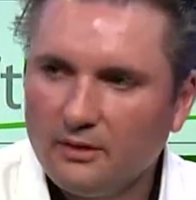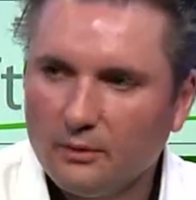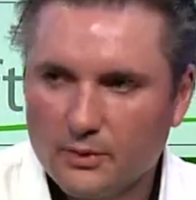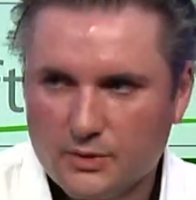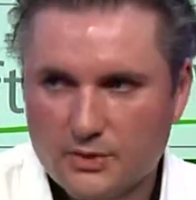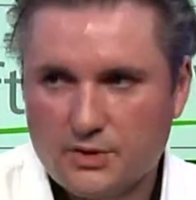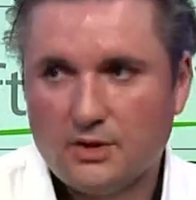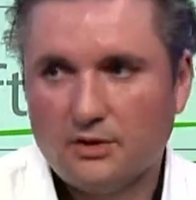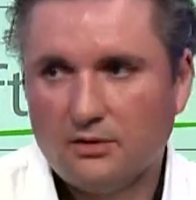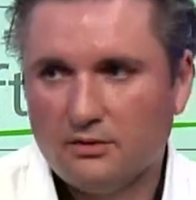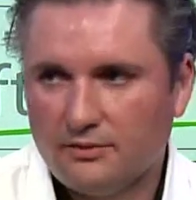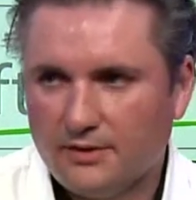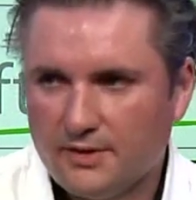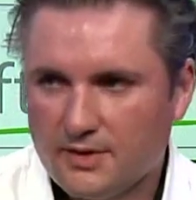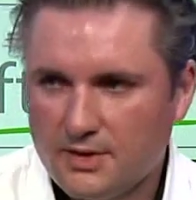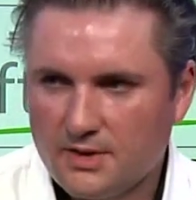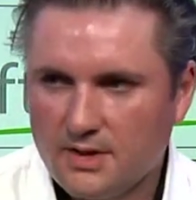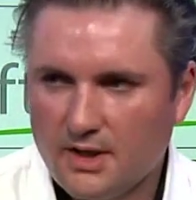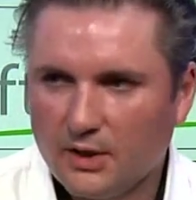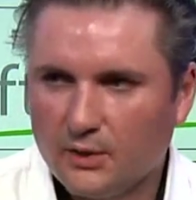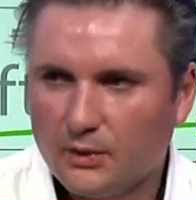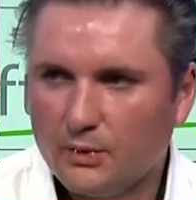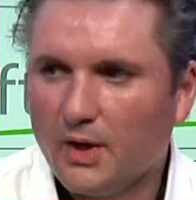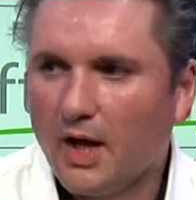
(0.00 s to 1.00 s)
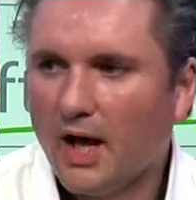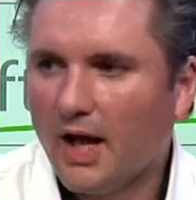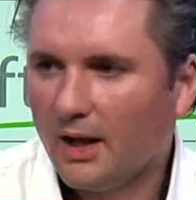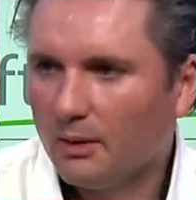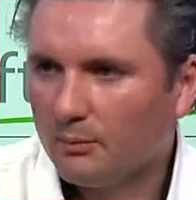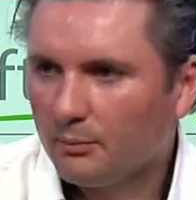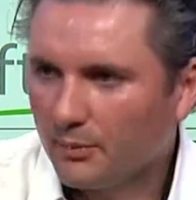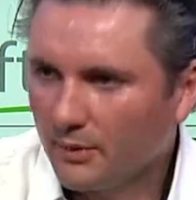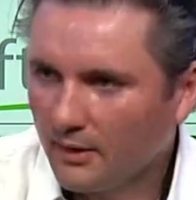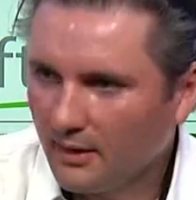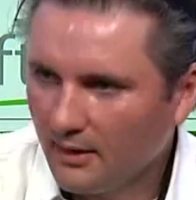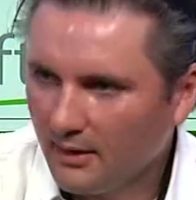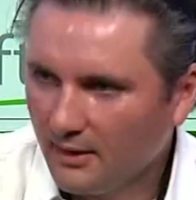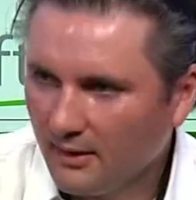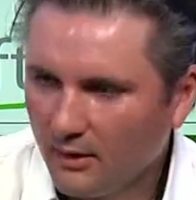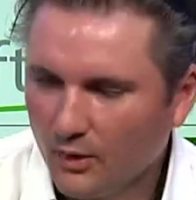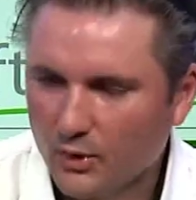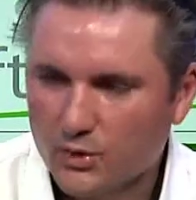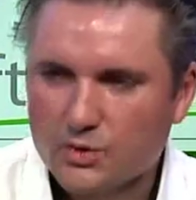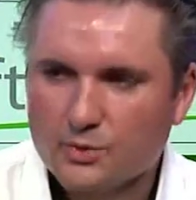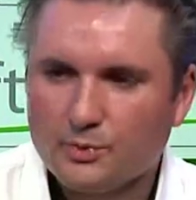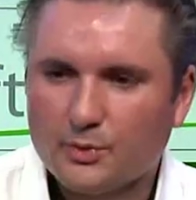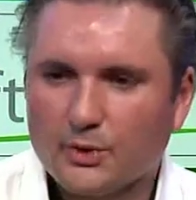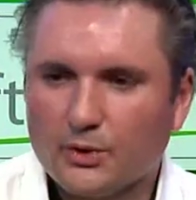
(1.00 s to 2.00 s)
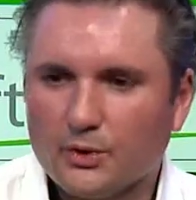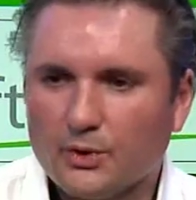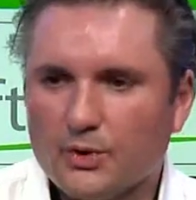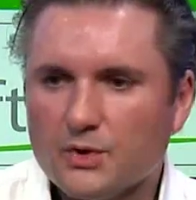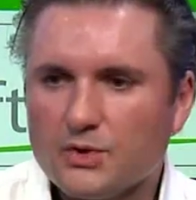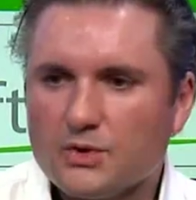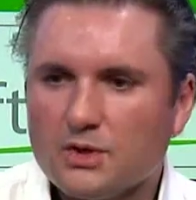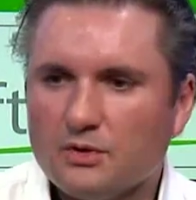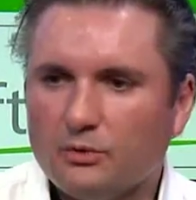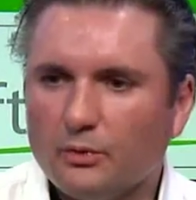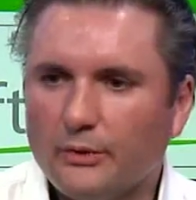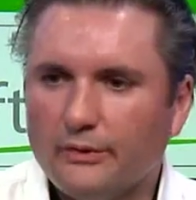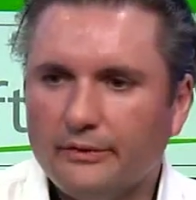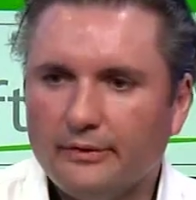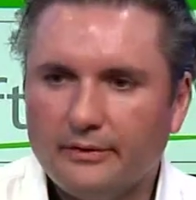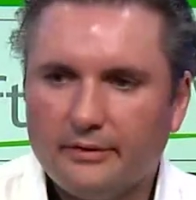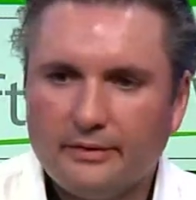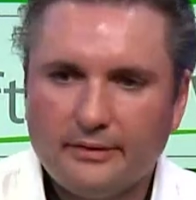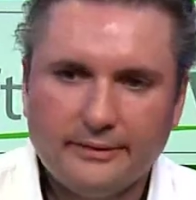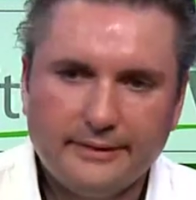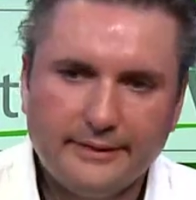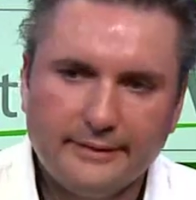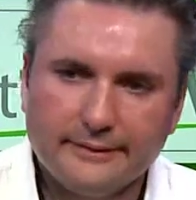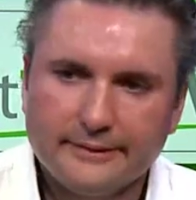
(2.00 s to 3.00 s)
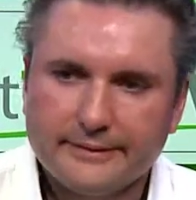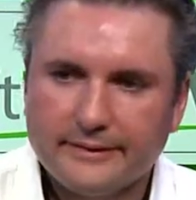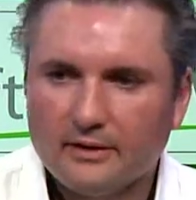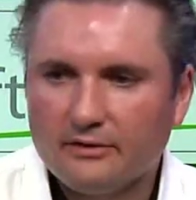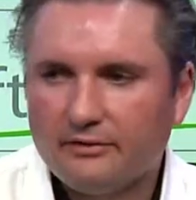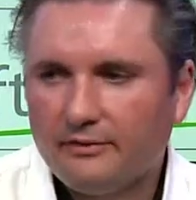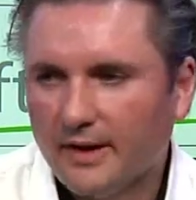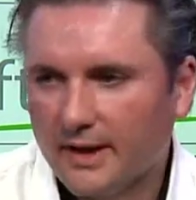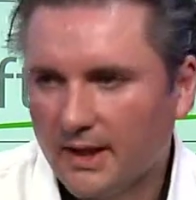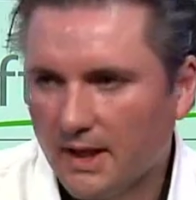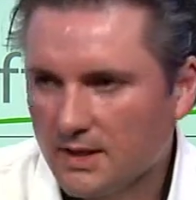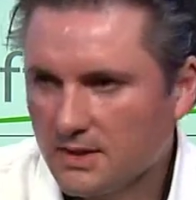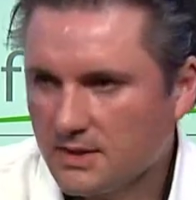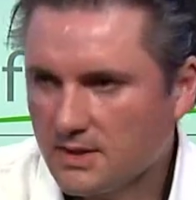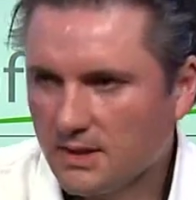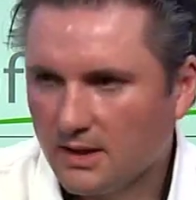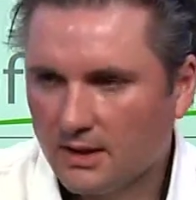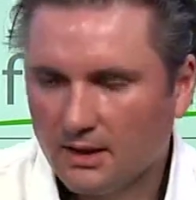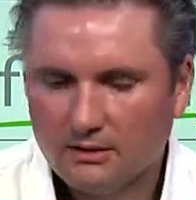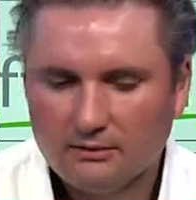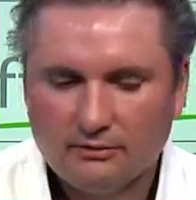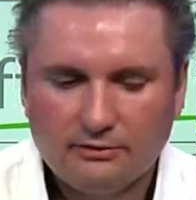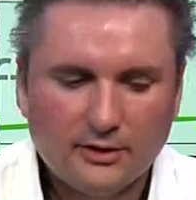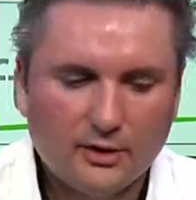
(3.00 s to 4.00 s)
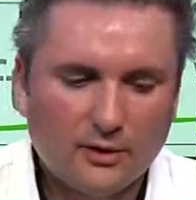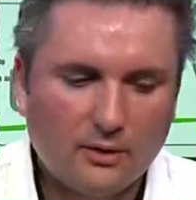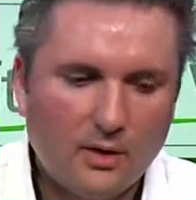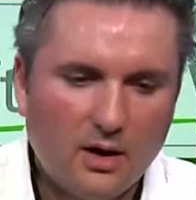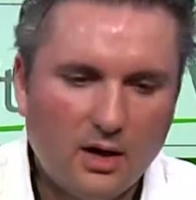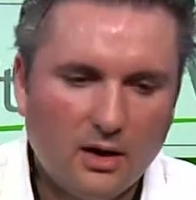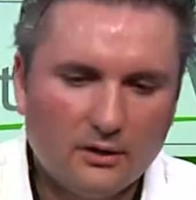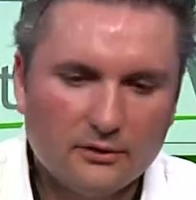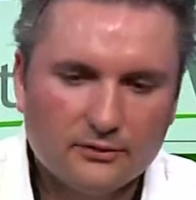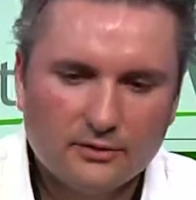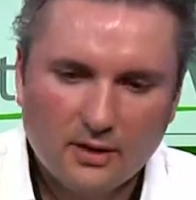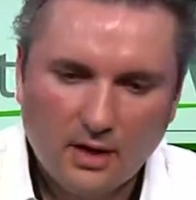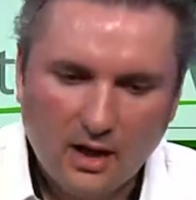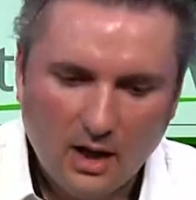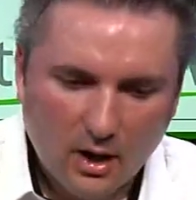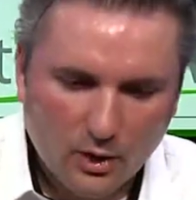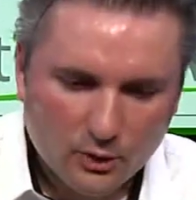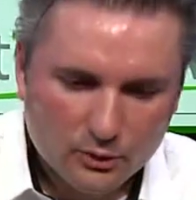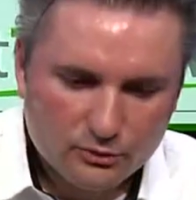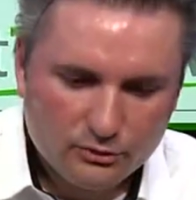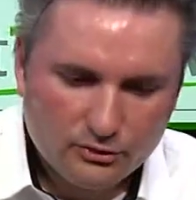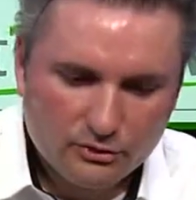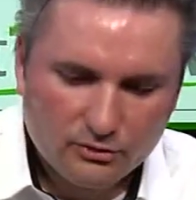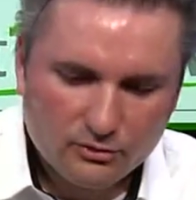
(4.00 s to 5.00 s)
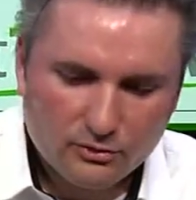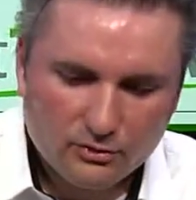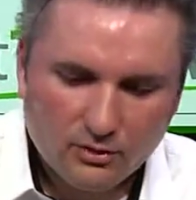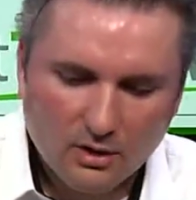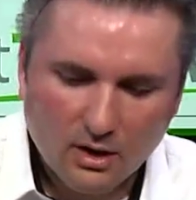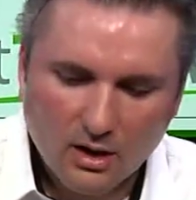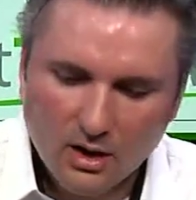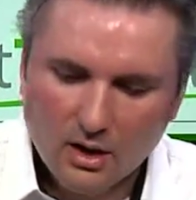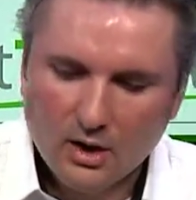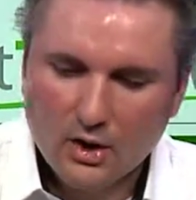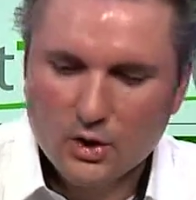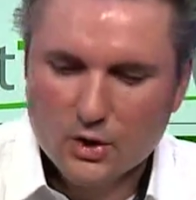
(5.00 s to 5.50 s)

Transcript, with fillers: I was still a VC and I could help entrepreneurs with you know their financing and figure out how to uh,